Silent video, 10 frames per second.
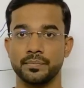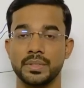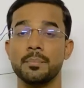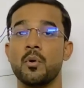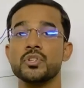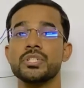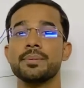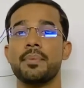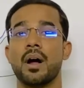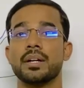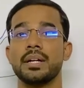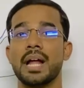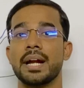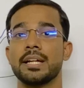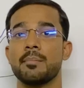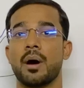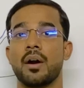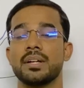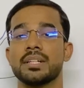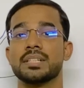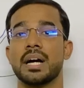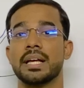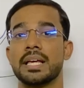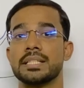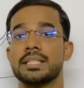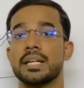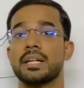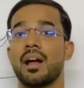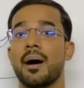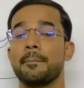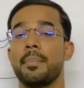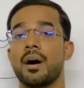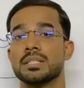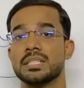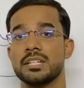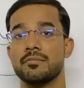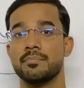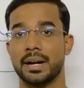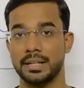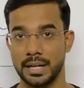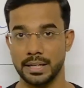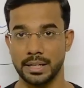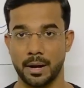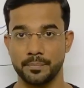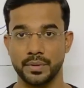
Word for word: the most important antibiotics against the gram-positive bacteria.